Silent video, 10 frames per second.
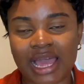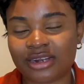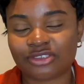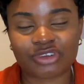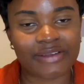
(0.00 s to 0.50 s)

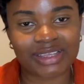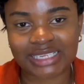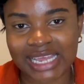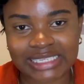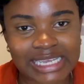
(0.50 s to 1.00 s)
driver's
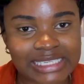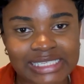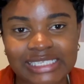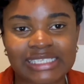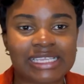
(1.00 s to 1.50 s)
license
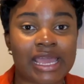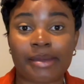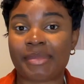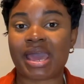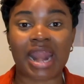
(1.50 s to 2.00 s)

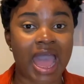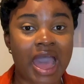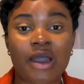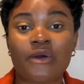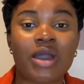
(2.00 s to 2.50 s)
system and
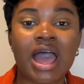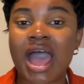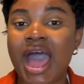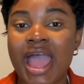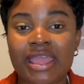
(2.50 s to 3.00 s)
how
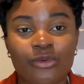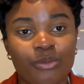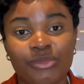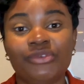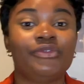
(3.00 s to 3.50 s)
I
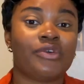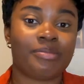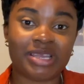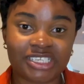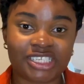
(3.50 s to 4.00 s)
moved from
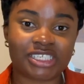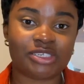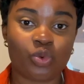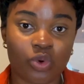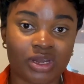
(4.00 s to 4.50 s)
a
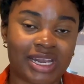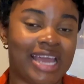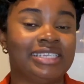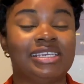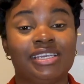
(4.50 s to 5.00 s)
G1
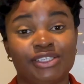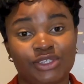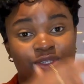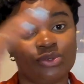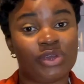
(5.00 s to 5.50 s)
license
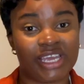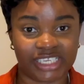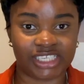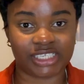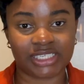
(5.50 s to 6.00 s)
to a
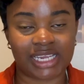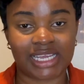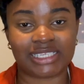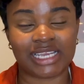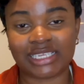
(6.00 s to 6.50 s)
G
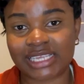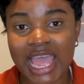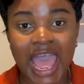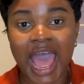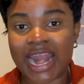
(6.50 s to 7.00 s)
license,
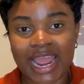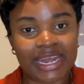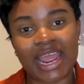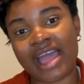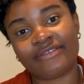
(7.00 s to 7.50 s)
and I
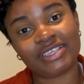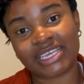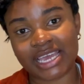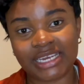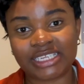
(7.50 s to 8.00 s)
didn't have to
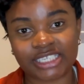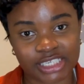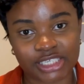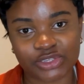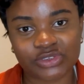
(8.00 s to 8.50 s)
get the
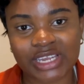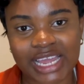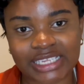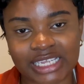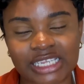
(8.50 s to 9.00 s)
G2
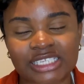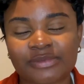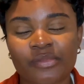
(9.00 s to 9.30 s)
license.